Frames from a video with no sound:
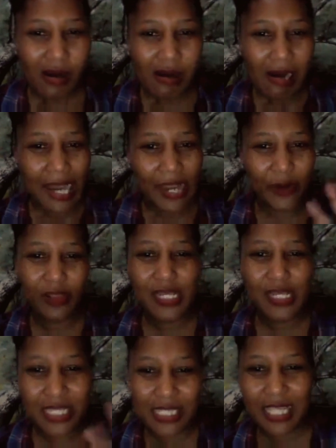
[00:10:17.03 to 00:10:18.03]
I know there's
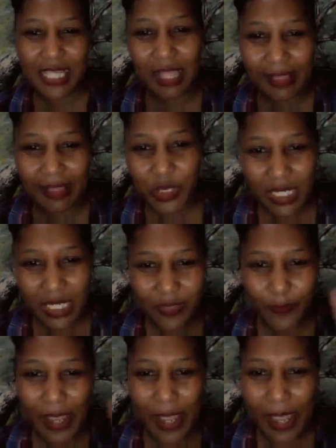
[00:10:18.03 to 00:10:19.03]
this thing that delete
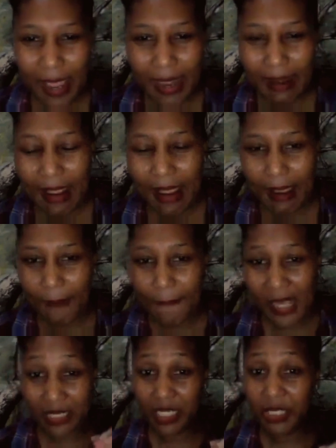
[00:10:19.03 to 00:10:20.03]
and
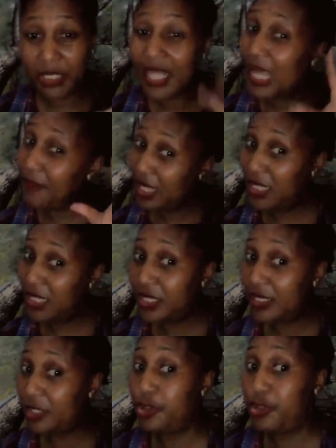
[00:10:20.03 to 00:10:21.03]
messages. There are messages that
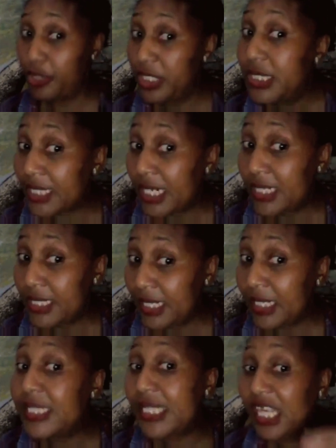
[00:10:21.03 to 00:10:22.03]
you shouldn't really
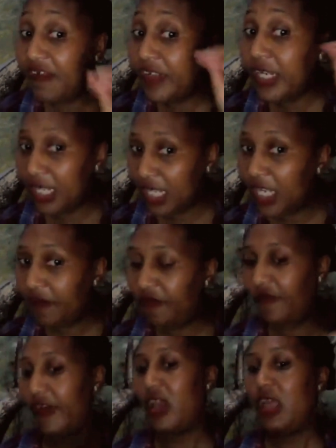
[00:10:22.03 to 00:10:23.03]
delete, even if
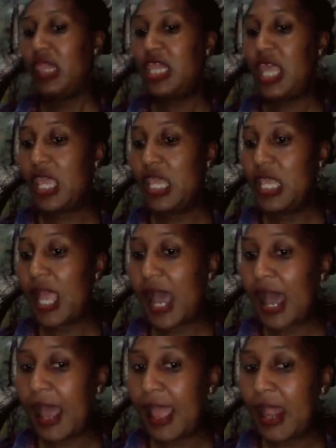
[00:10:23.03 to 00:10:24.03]
they
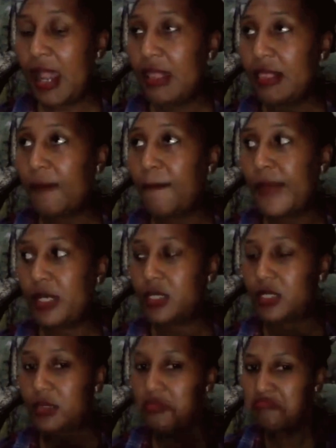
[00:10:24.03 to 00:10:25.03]
are a little
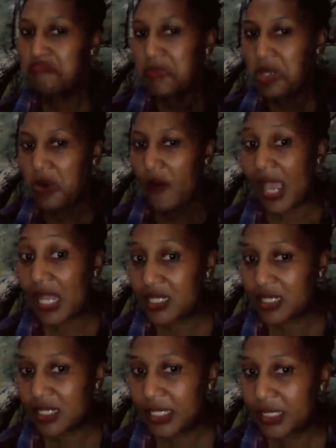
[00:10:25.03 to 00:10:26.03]
bit,
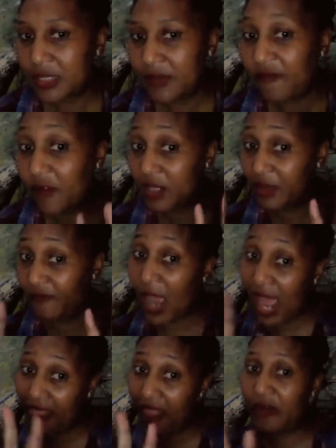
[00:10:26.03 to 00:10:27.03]
acid, for
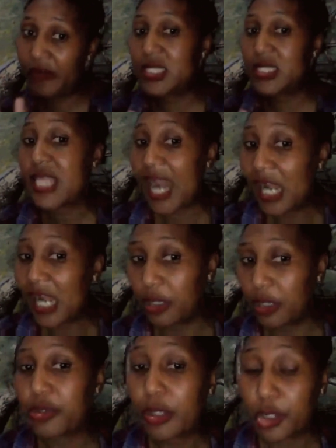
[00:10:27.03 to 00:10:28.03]
other reasons that I'll talk
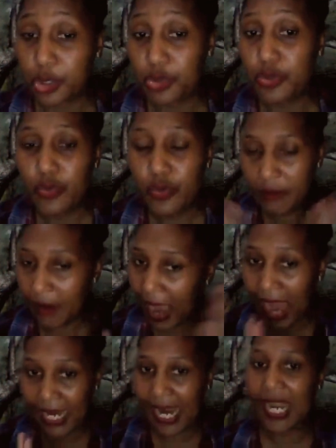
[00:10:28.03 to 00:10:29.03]
to
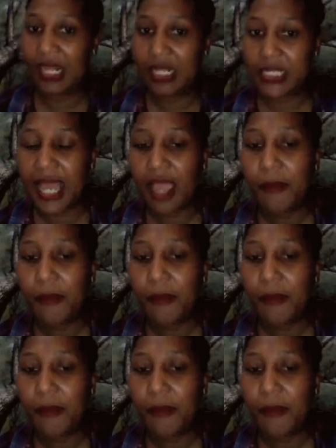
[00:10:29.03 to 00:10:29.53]
at another time.